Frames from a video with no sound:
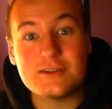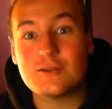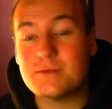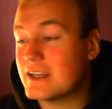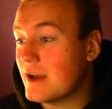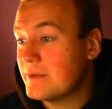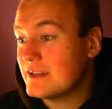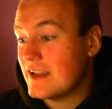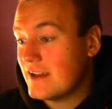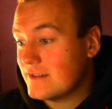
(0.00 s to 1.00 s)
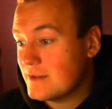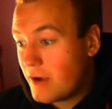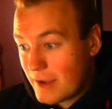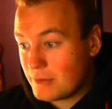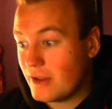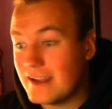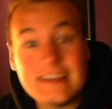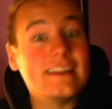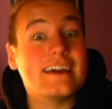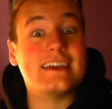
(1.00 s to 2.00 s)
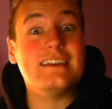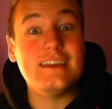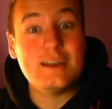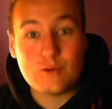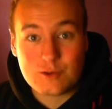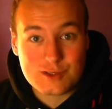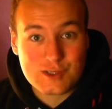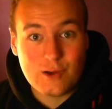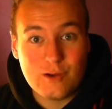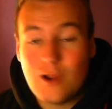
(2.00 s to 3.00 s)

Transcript: could be coming down the pipeline in like a year or so.